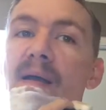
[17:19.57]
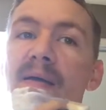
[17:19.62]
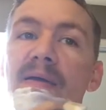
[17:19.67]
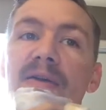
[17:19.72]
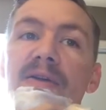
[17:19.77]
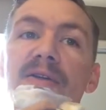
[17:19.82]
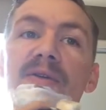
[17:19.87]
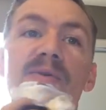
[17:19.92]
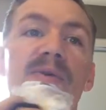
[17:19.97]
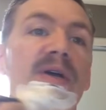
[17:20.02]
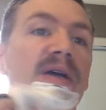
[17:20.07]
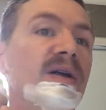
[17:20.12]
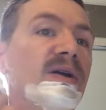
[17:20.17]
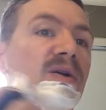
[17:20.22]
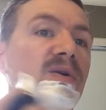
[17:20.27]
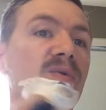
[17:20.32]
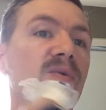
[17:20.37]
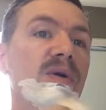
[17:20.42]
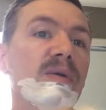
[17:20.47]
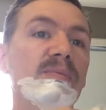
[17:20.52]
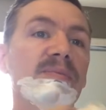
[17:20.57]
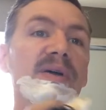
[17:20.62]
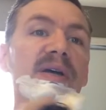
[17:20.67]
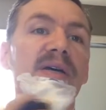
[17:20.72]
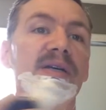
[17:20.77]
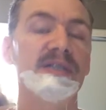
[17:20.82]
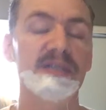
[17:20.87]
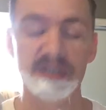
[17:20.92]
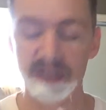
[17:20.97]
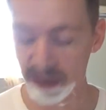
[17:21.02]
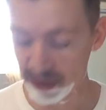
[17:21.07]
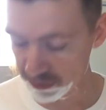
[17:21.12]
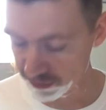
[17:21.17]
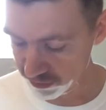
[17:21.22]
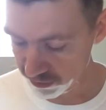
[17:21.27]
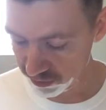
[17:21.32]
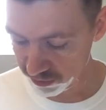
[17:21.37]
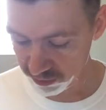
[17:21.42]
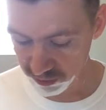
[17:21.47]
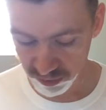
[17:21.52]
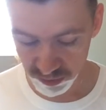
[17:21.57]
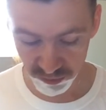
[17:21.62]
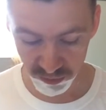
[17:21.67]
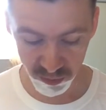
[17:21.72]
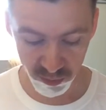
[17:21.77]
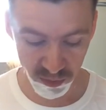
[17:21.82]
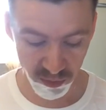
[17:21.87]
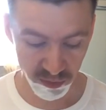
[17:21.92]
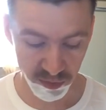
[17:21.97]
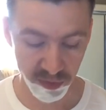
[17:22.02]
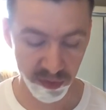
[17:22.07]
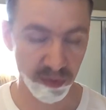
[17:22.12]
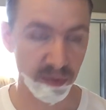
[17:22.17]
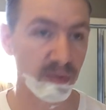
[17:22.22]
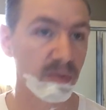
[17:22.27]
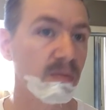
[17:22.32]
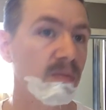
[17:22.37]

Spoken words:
just a regular 1-pass shave if you want to.